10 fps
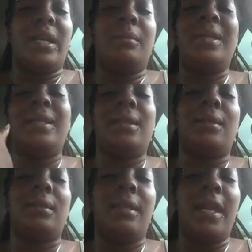And I'm looking at
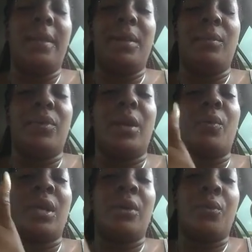the dead people that
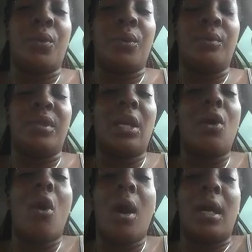were in the rooms, that
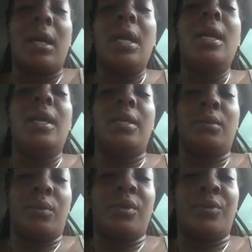are in
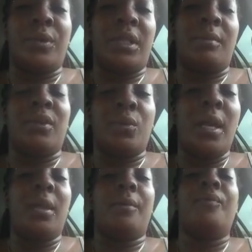the rooms with them as well,